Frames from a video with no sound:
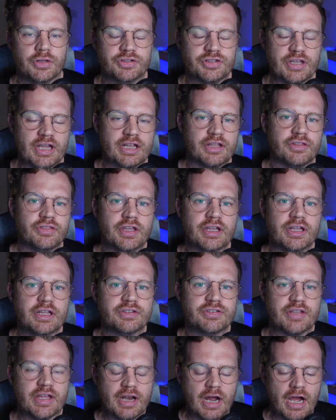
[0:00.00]
The second thing
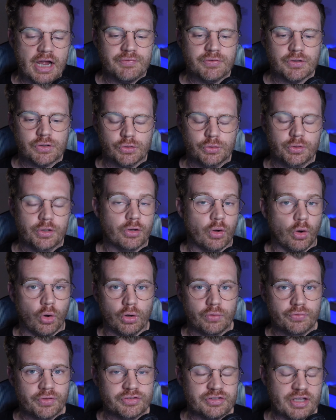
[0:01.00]
is that I've included
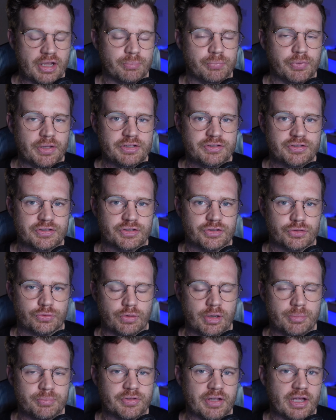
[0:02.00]
all the templates and
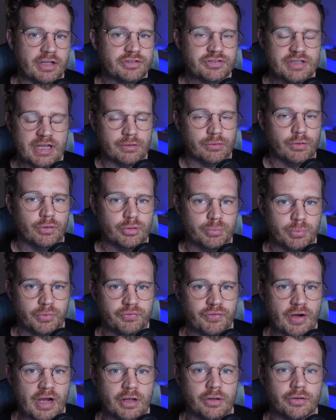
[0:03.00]
scripts as downloadable
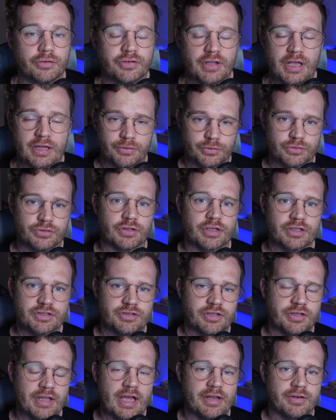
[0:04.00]
files, and there's links
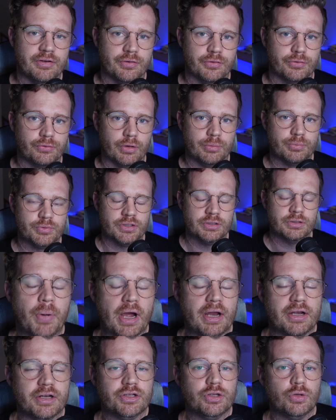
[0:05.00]
to that in the description,
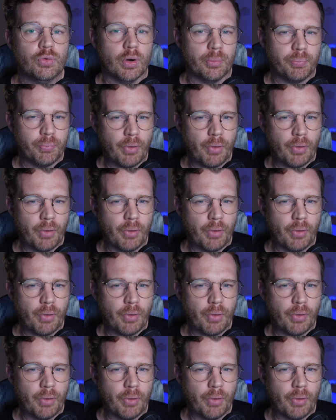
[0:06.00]
but you are